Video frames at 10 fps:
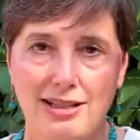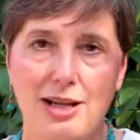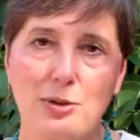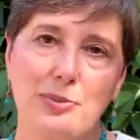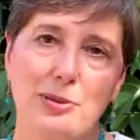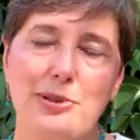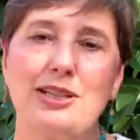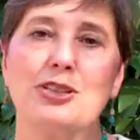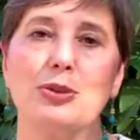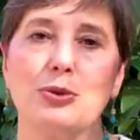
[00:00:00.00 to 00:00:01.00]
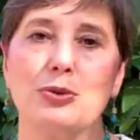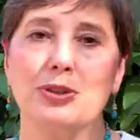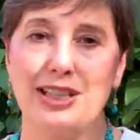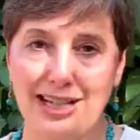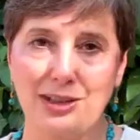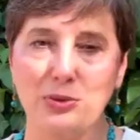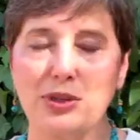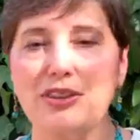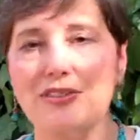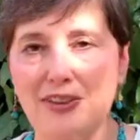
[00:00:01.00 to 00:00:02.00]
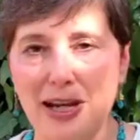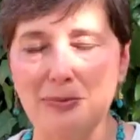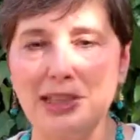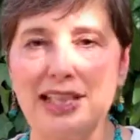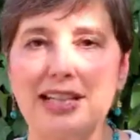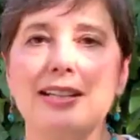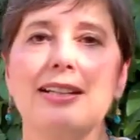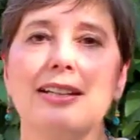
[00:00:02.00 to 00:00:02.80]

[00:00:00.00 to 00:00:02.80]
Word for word: helping me to connect with the family